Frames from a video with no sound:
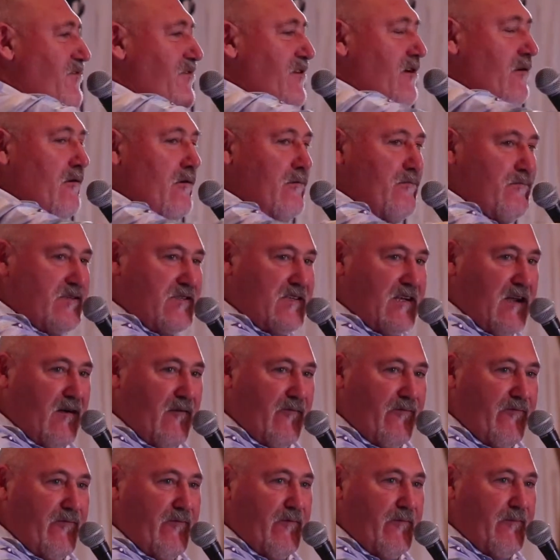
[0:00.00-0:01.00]
to Pharaoh
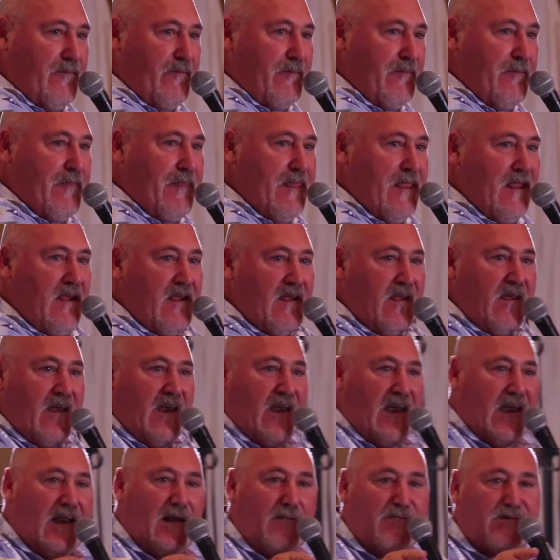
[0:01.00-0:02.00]
himself.
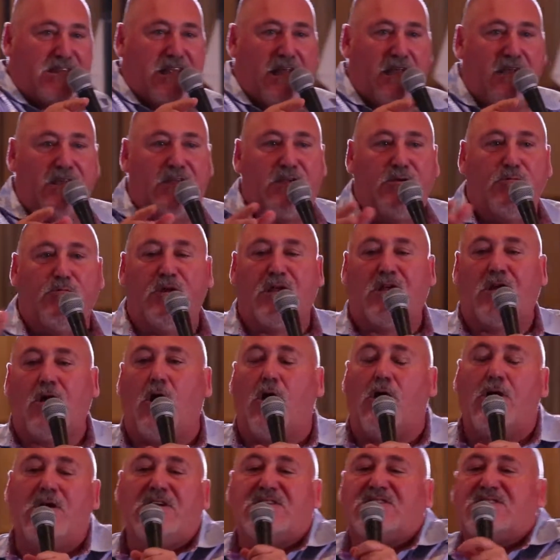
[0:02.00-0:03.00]
And I'm telling you,
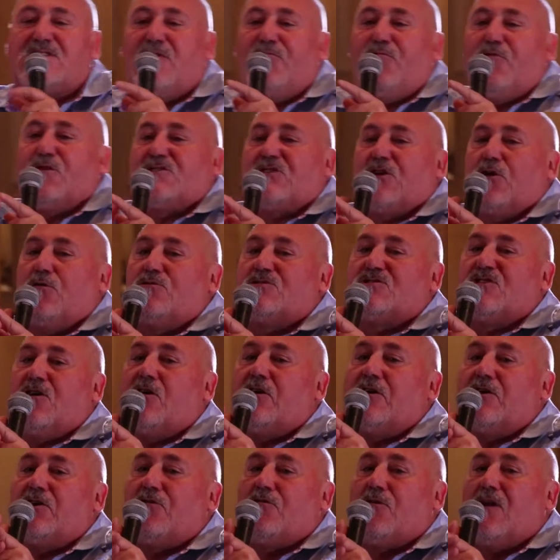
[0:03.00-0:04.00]
regardless of what goes
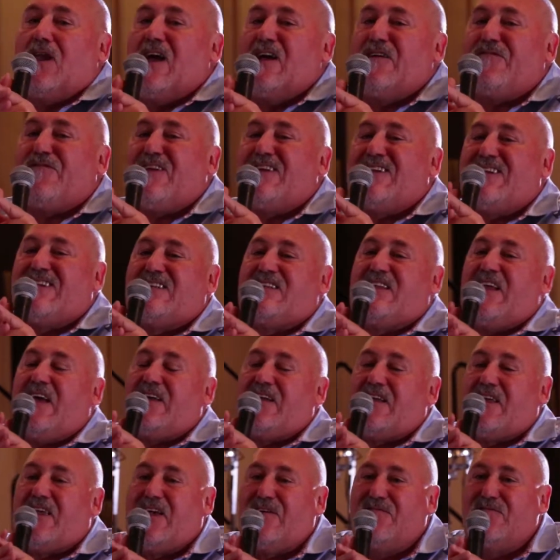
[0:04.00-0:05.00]
on in your life at a,
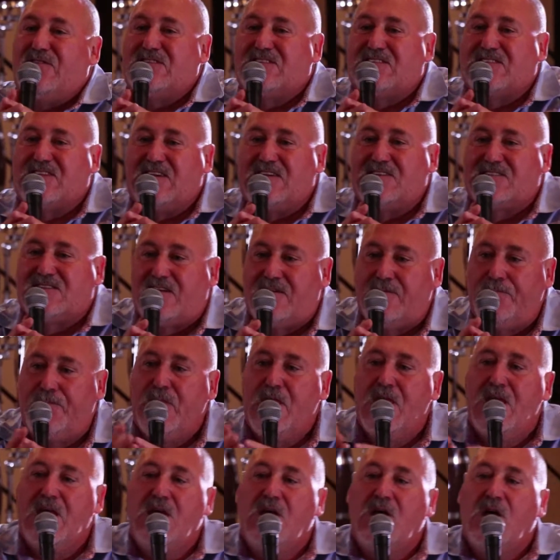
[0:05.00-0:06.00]
at a given season,
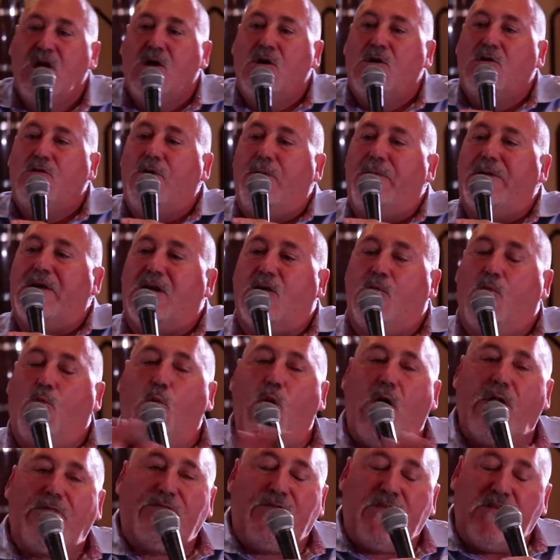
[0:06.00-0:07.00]
no matter
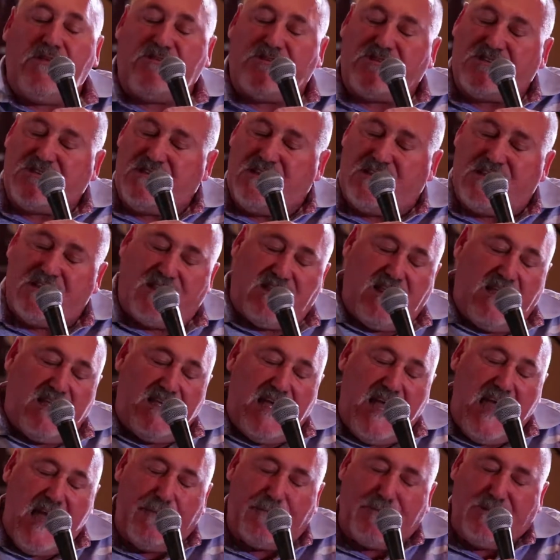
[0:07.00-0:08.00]
what the, the thing
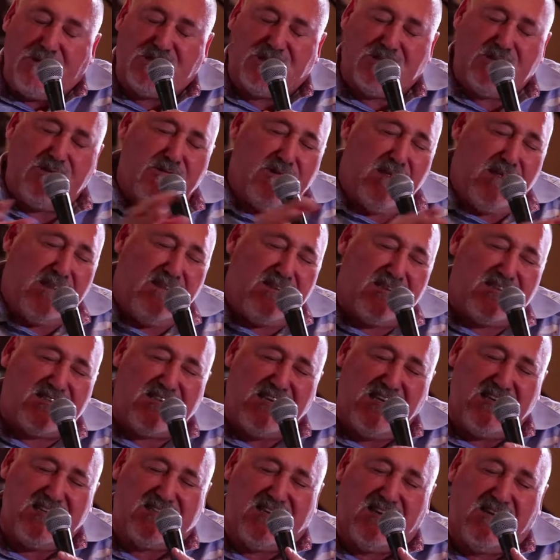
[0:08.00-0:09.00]
happens to you in the
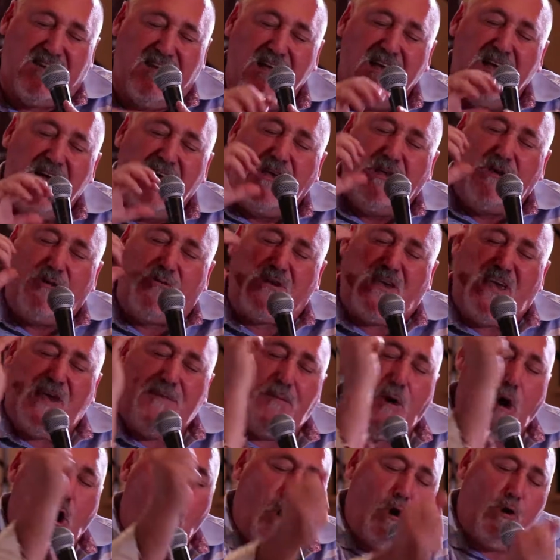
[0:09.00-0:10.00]
season, you
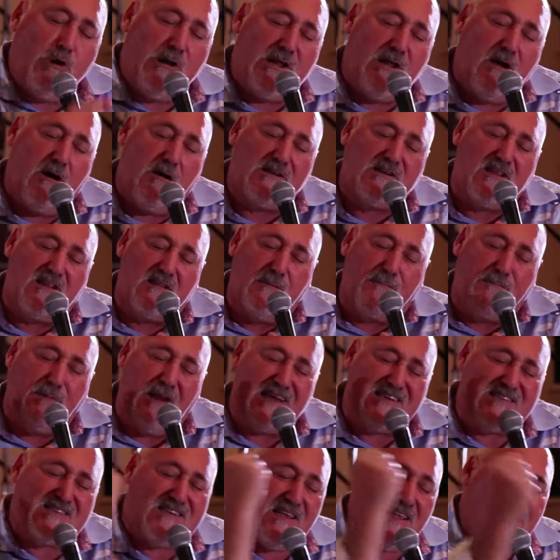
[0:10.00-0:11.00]
keep holding on to the
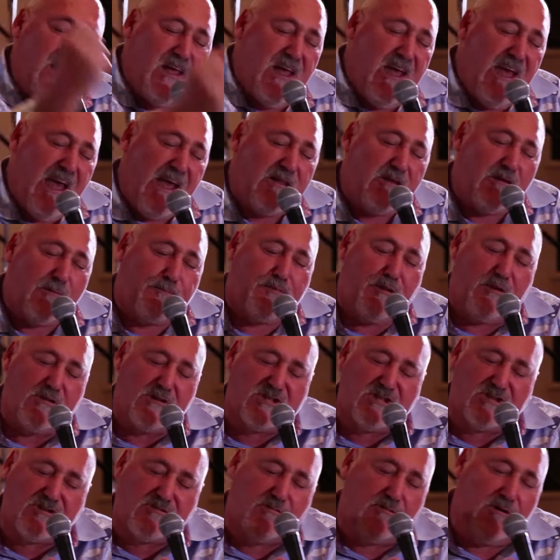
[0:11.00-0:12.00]
blessing and you
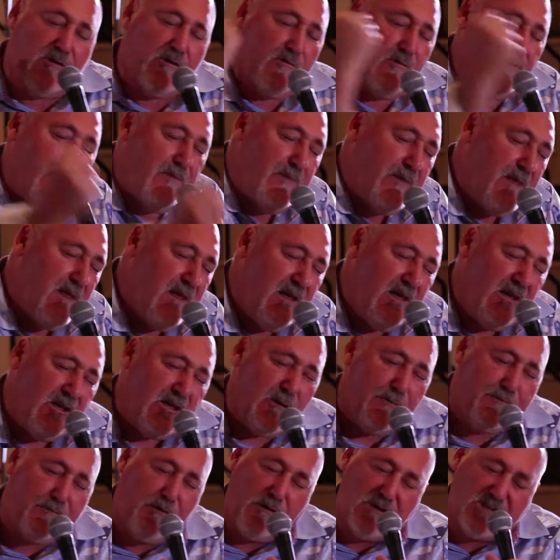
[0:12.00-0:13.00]
push through.
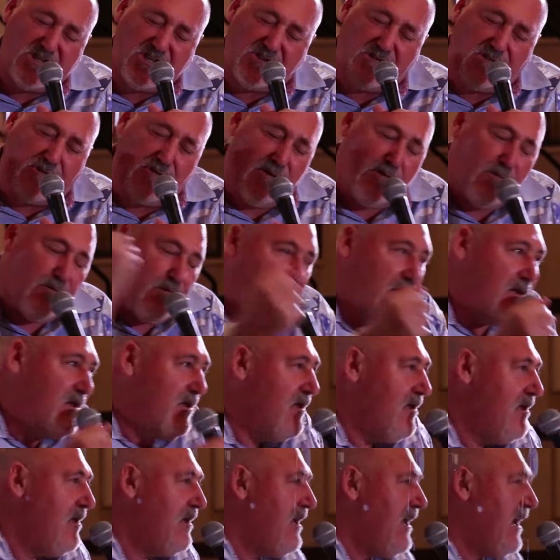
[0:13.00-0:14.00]
You push through,
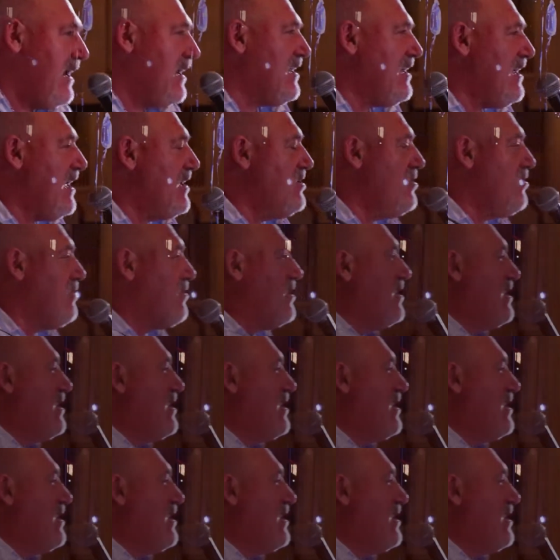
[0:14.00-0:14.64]
and, and you're